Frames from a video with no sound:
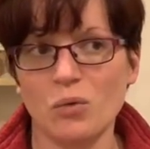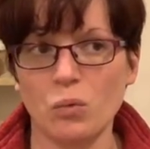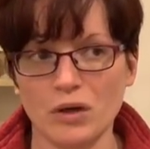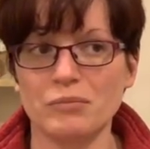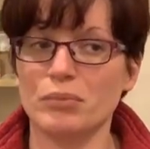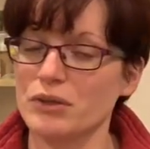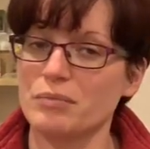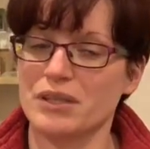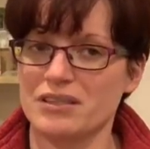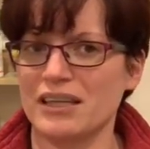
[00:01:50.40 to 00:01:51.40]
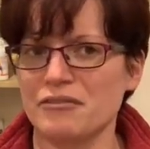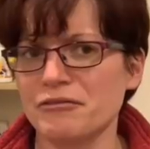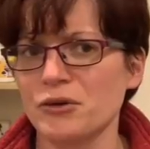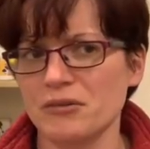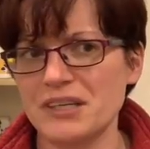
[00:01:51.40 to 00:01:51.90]
one book, but there's like
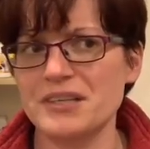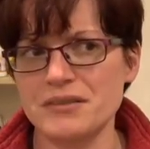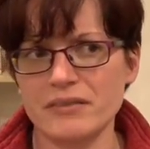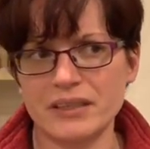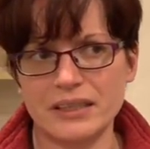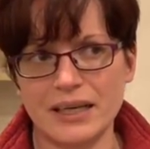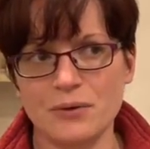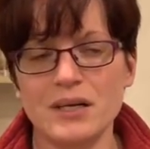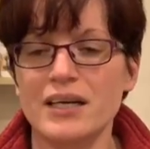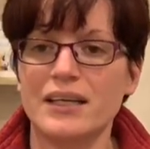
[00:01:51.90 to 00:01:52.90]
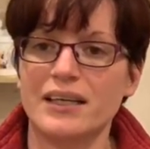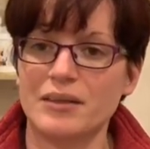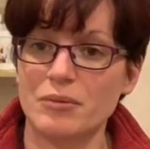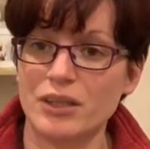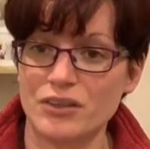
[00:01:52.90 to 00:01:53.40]
four issues of it now,
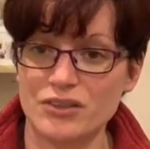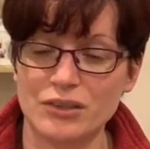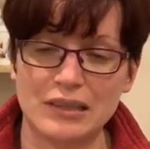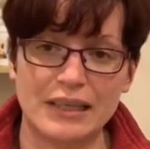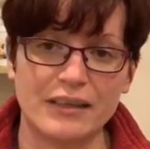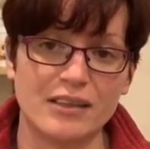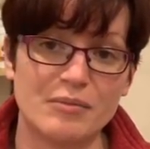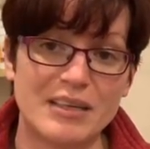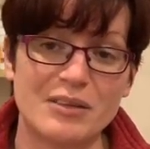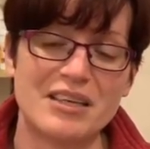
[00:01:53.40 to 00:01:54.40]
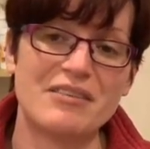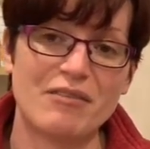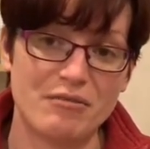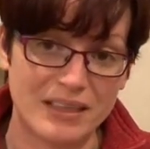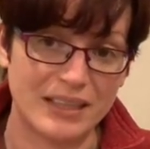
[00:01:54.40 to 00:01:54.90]
called The Scuttling Gourmet, that if you have
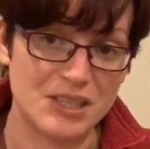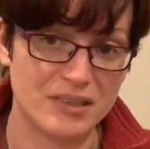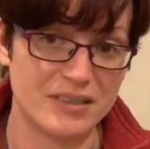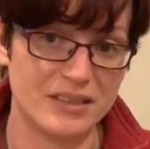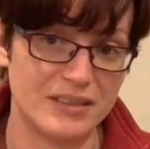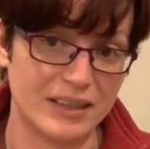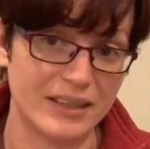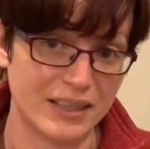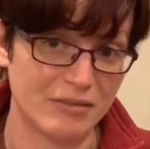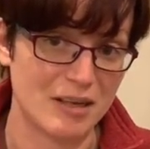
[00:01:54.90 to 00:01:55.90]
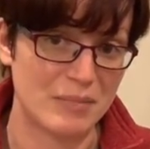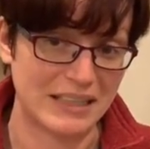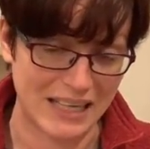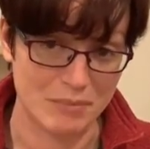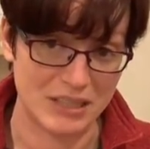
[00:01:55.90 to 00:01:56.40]
a real interest in diet, I'd recommend
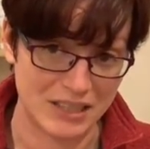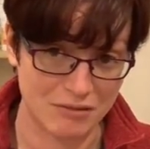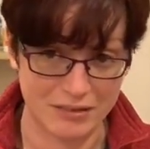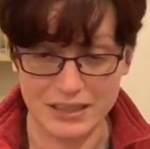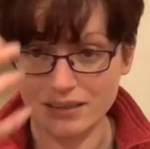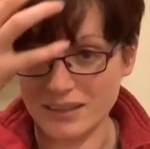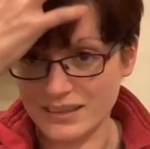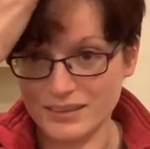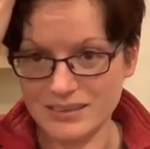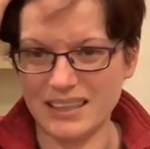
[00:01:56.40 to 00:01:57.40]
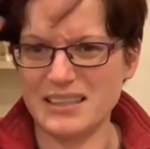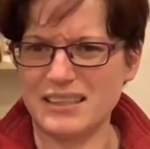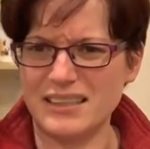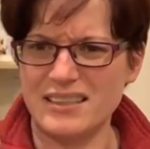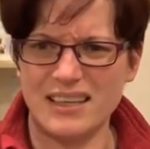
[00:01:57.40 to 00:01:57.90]
anybody to read. And
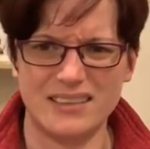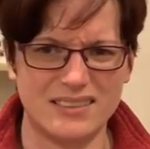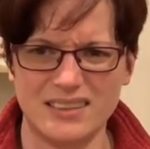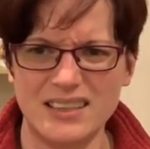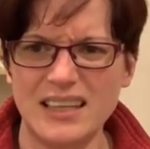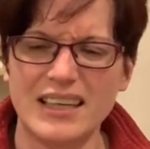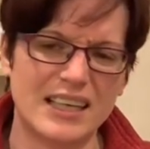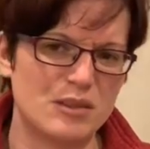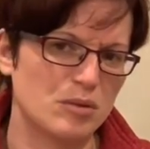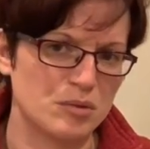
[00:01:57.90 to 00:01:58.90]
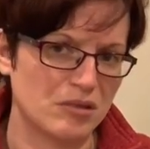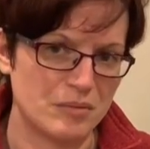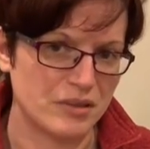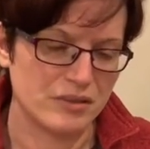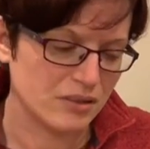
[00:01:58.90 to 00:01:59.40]
actually she has a kind of
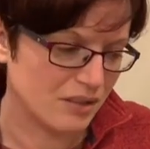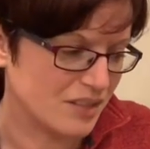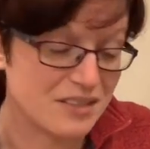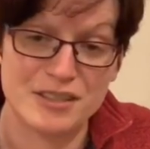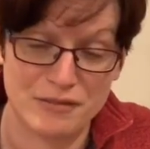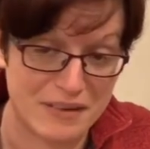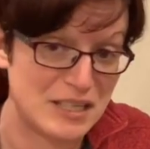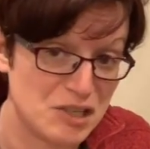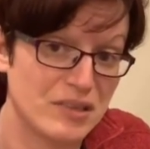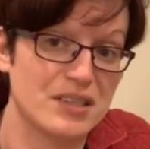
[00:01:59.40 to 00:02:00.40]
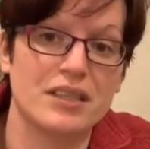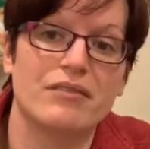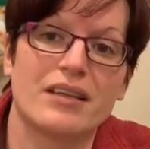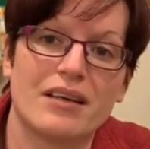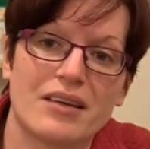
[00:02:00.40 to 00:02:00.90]
subscription service that's very interested
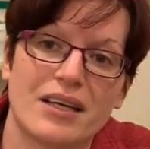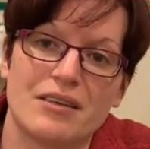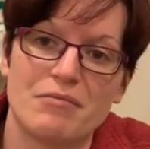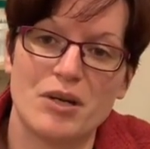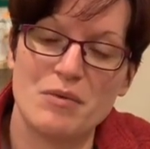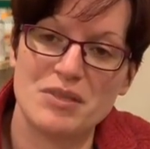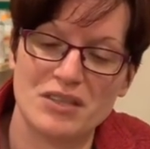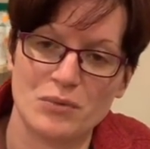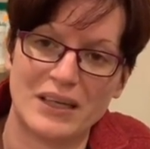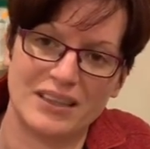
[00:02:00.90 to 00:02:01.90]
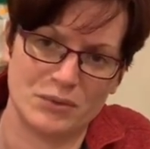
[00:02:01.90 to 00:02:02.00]
for that kind of purpose as well as